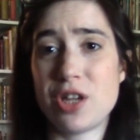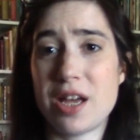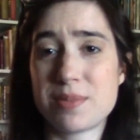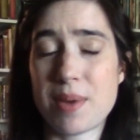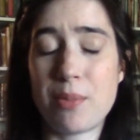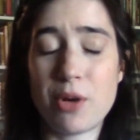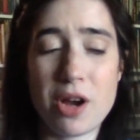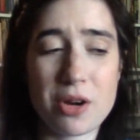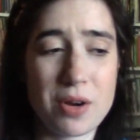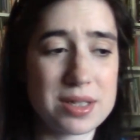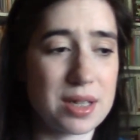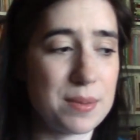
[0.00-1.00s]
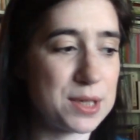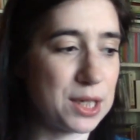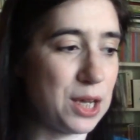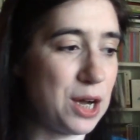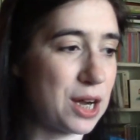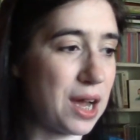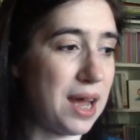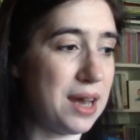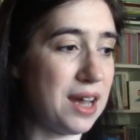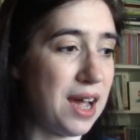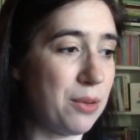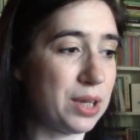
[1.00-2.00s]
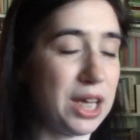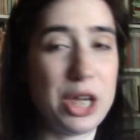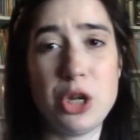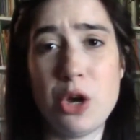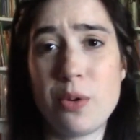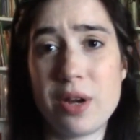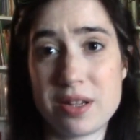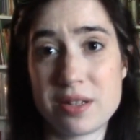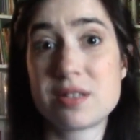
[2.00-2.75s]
as my progress comes along, and I will let you know a